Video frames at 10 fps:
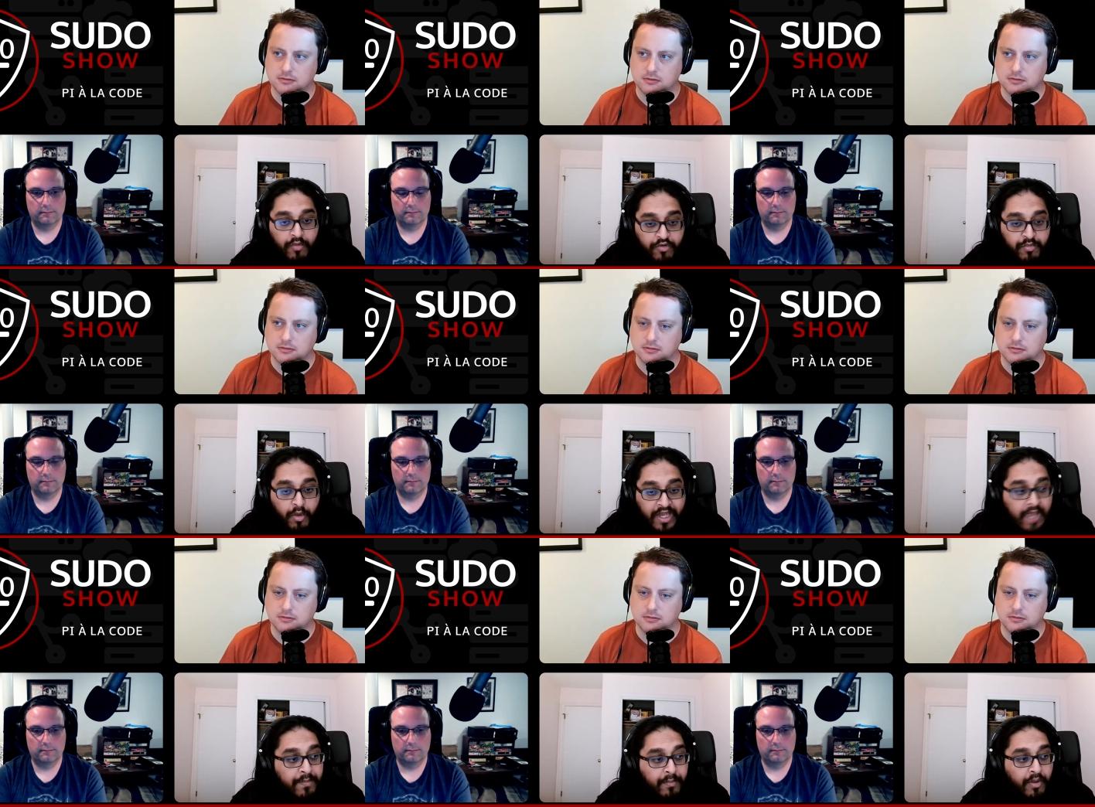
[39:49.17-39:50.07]
Speaker 1: is more
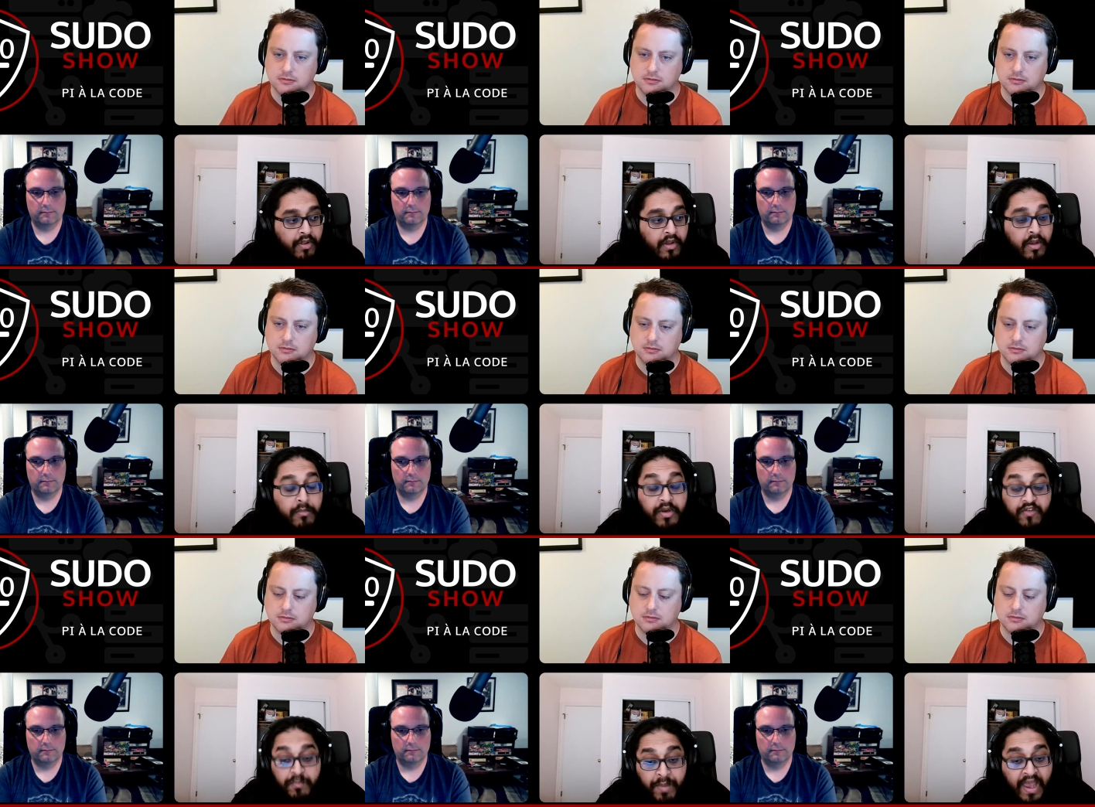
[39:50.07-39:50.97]
capable, but it's
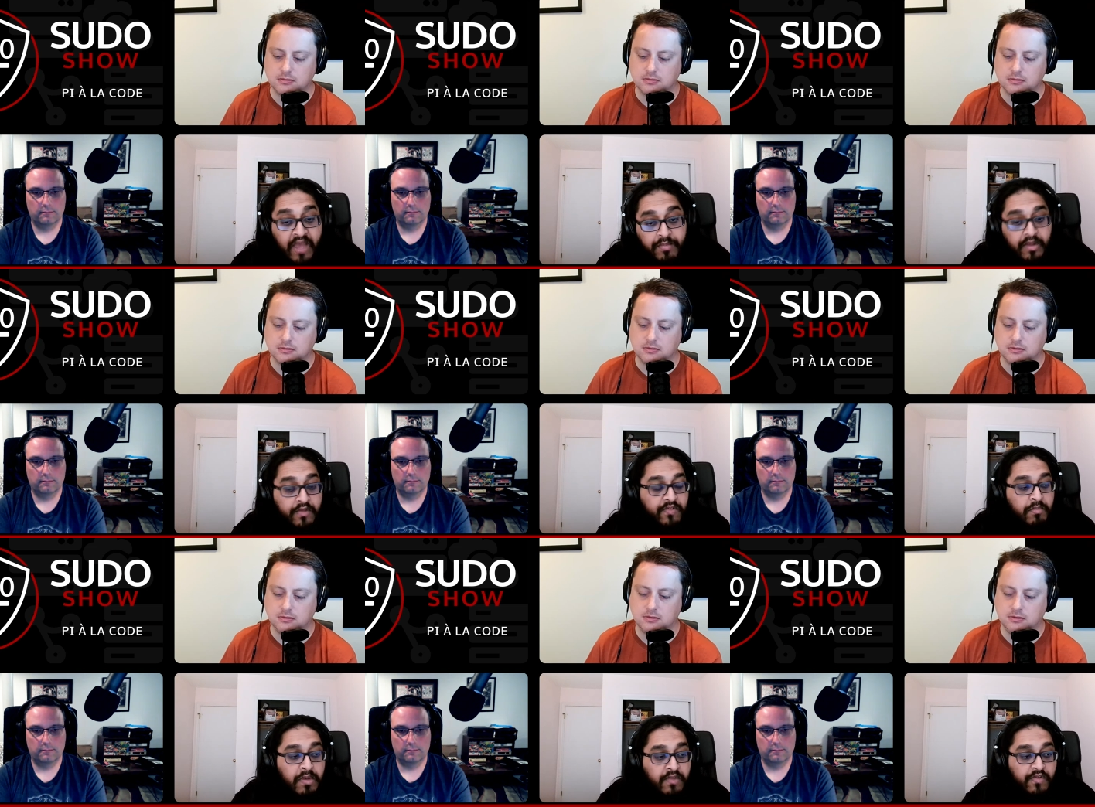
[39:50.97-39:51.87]
bad because it
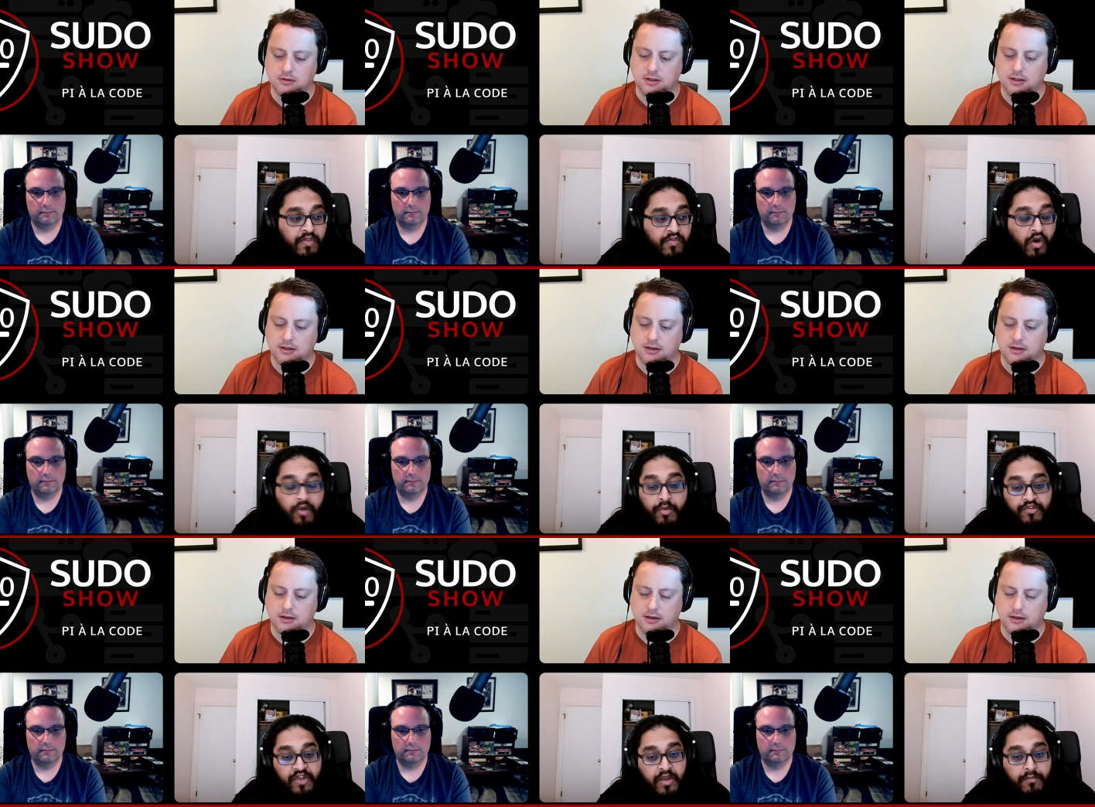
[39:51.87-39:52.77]
means that this hardware is
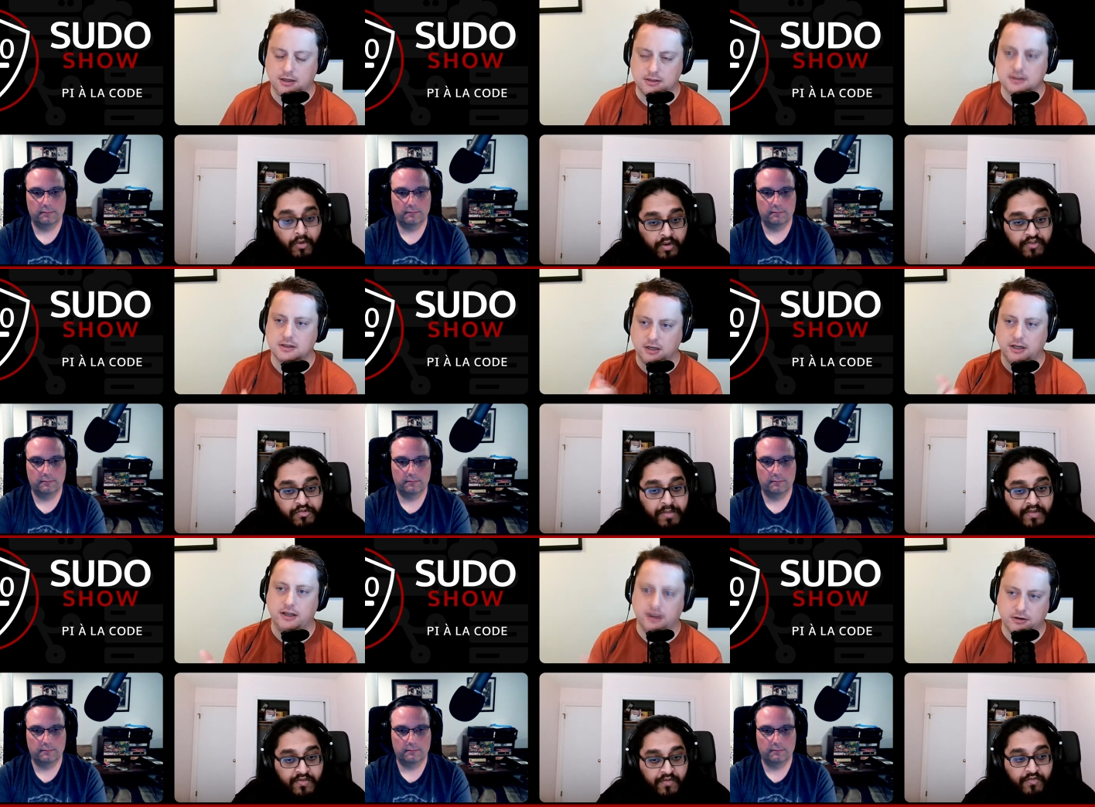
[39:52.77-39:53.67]
getting more it's
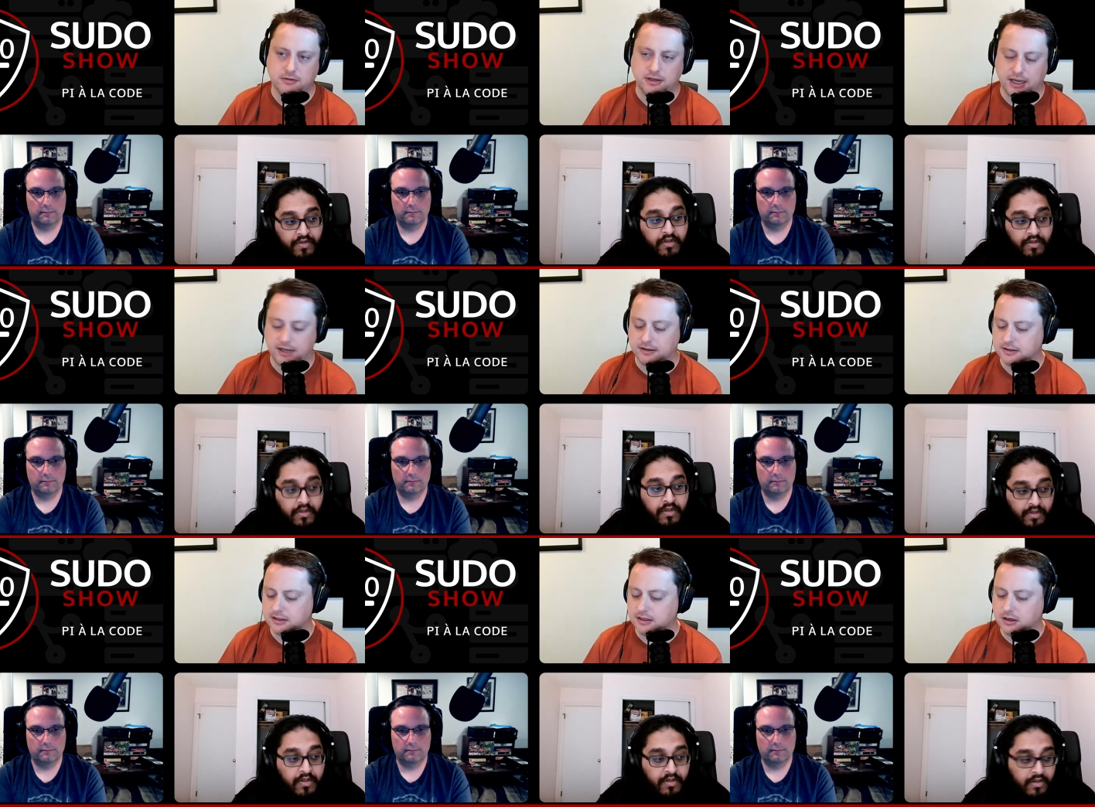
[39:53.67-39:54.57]
expensive.
Speaker 2: Gonna, yeah.
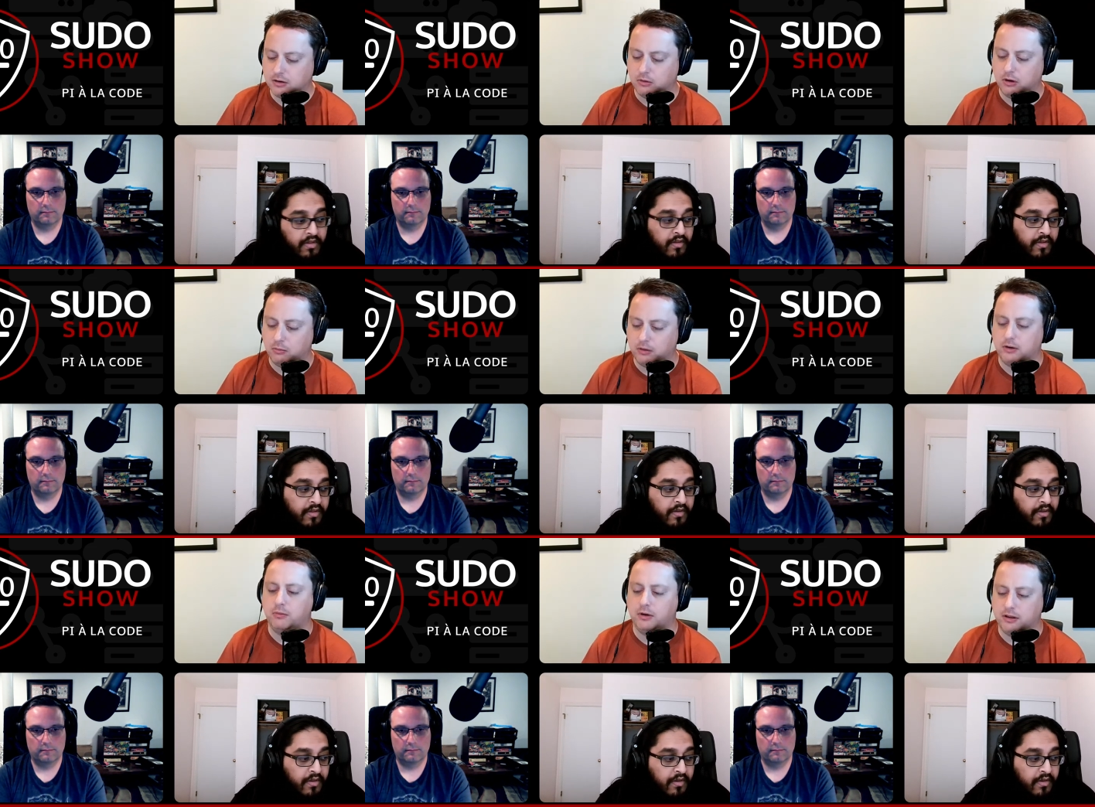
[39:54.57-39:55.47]
What what
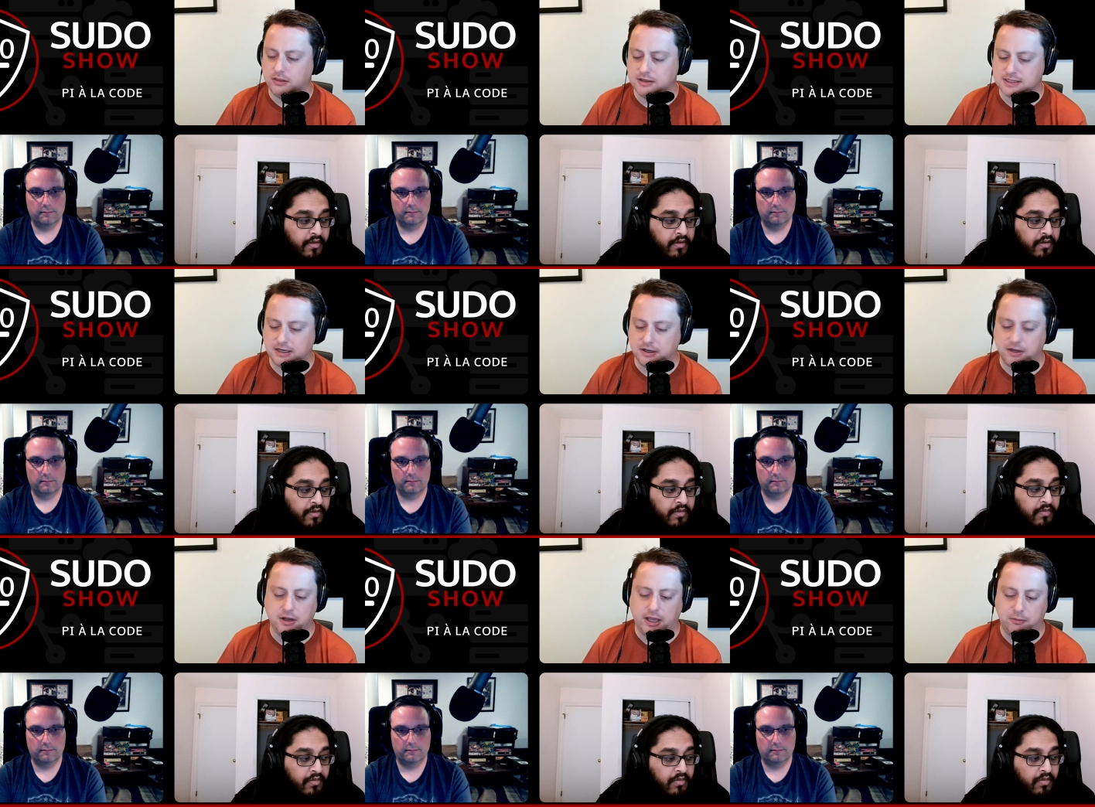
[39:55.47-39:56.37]
one of the things I
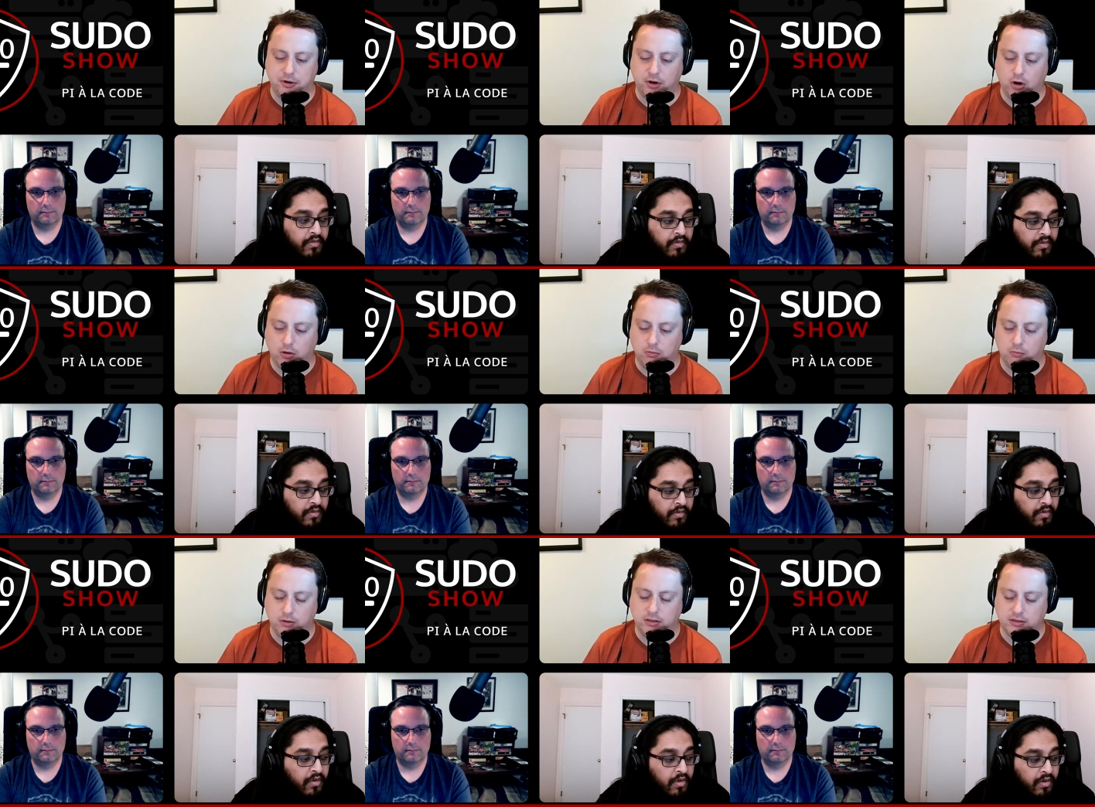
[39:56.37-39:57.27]
I would one
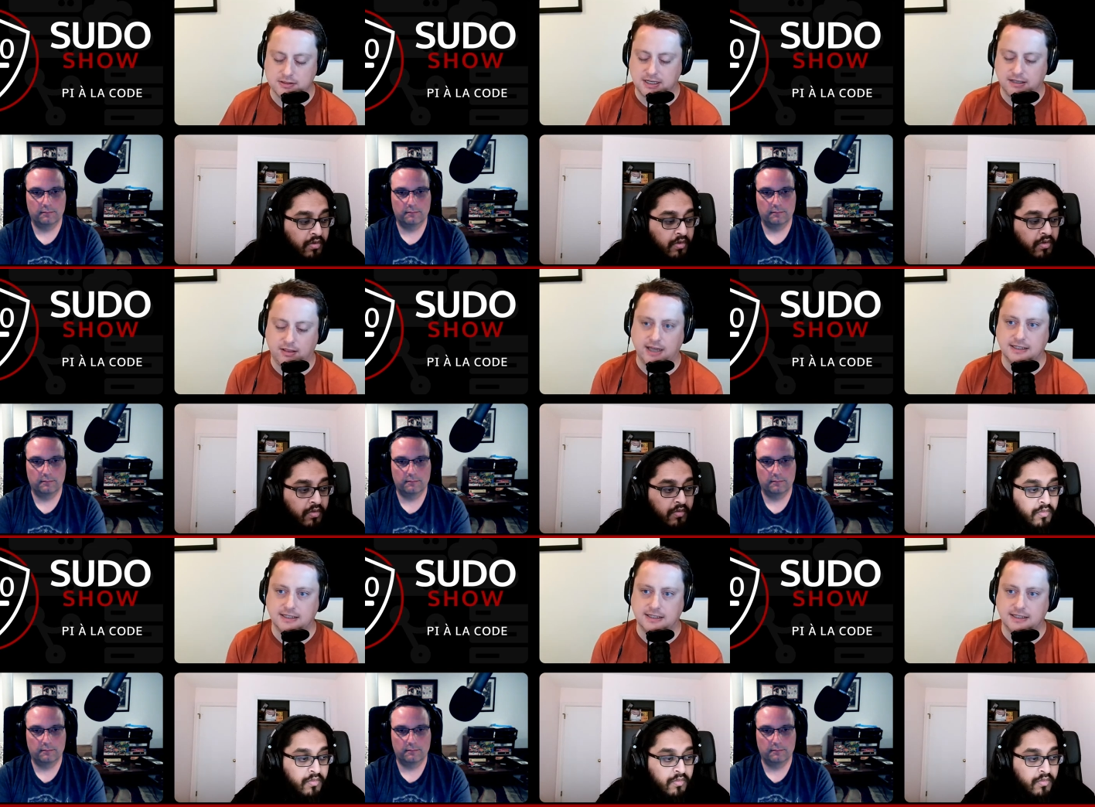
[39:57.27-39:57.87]
of the things I'd like to